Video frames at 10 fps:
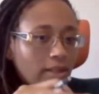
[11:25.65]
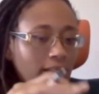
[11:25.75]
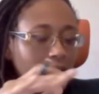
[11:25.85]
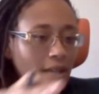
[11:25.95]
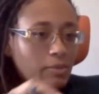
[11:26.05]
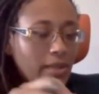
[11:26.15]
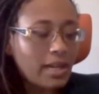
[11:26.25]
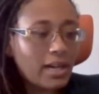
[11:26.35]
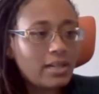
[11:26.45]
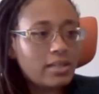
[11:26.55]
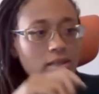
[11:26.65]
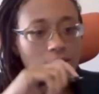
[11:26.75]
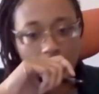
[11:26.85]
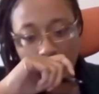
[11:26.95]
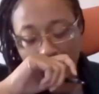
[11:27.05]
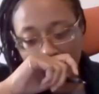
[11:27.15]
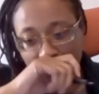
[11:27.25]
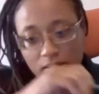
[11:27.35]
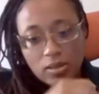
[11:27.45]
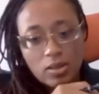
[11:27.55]
like APIs and
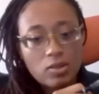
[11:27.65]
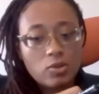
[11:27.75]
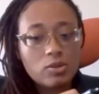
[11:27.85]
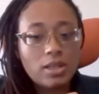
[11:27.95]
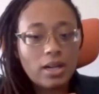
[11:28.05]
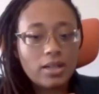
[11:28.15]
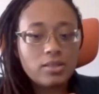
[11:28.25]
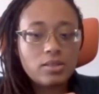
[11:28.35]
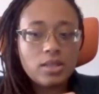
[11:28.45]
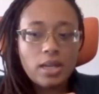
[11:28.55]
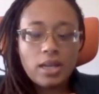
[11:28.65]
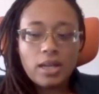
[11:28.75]
things along those lines.